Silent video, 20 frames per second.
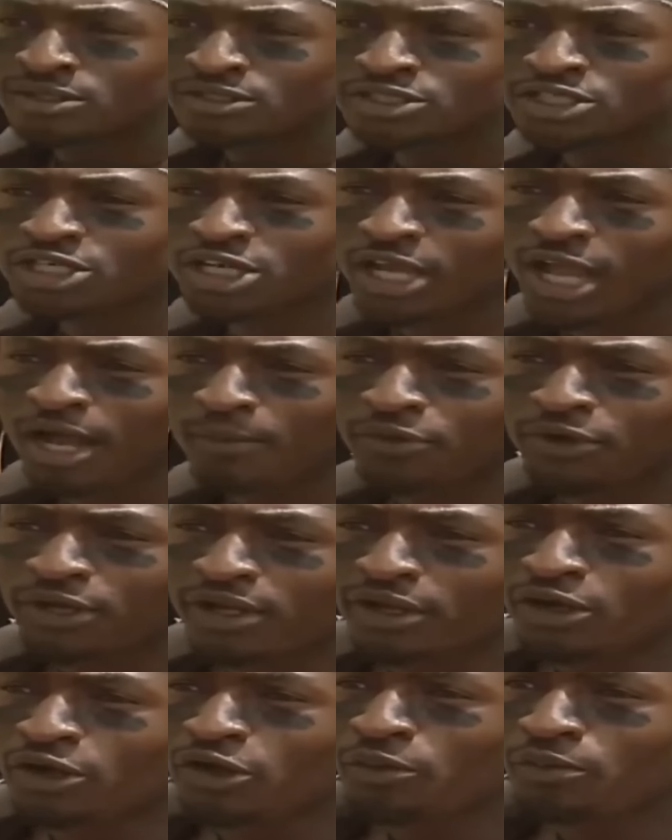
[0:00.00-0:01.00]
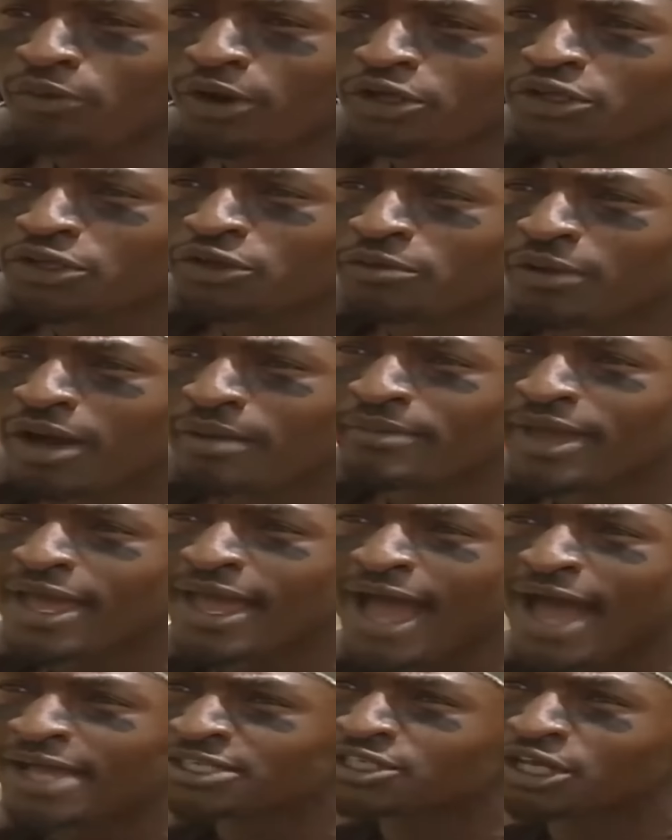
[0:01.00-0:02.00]
Chica, but it's good for you, my
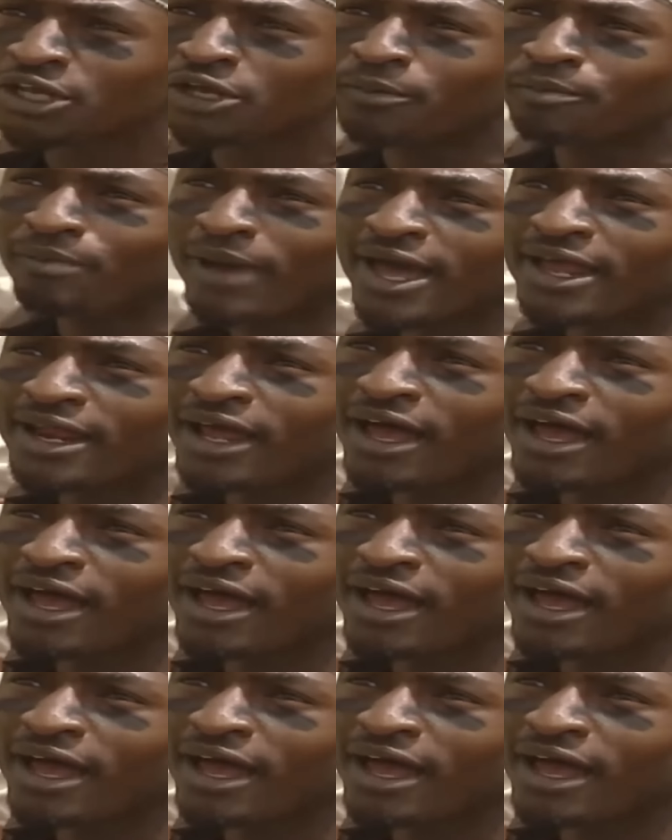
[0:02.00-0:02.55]
man. I say you better.